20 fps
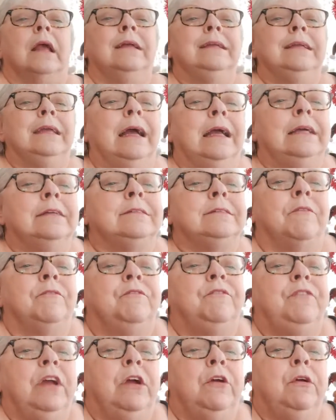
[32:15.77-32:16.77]
Yeah, it's a
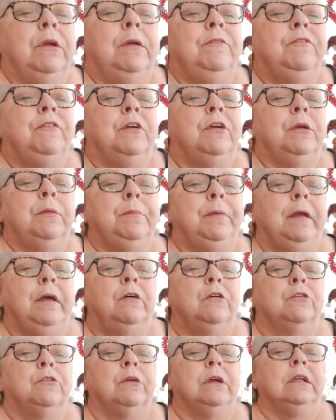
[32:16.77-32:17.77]
very, very
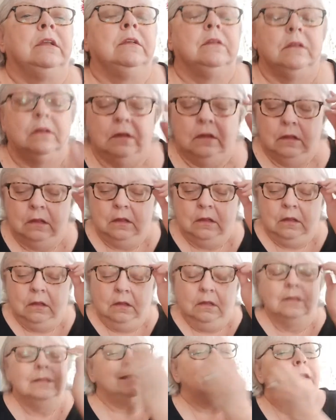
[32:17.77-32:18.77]
pale green.
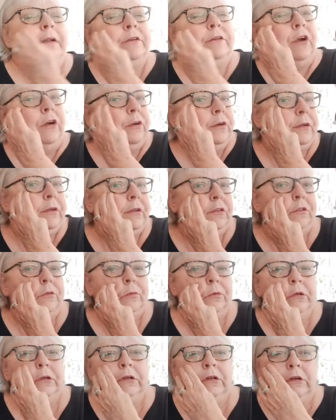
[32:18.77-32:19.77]
It's not dark. It's
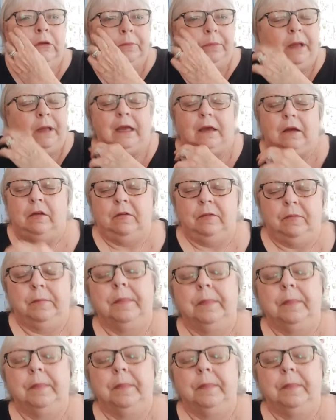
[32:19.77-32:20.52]
real pale.